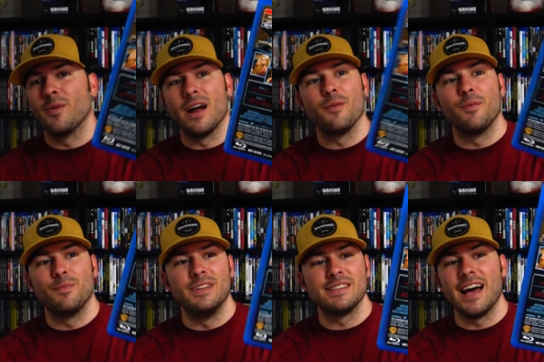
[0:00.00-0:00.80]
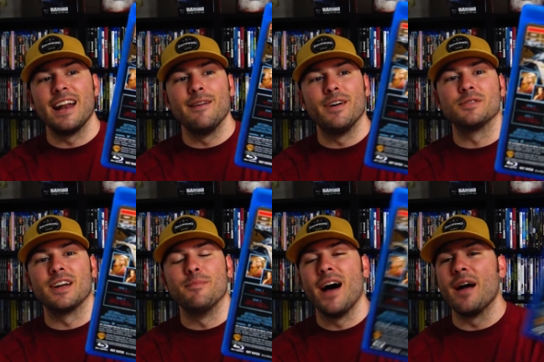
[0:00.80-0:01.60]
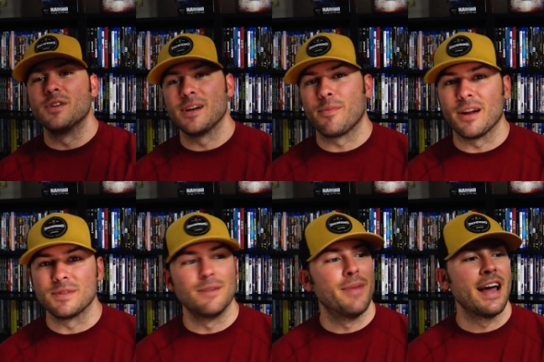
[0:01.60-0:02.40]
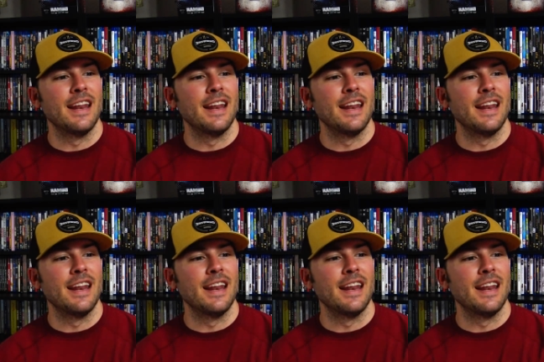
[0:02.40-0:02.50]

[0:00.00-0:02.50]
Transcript: I decided if I was going to buy it, which I probably was going to buy it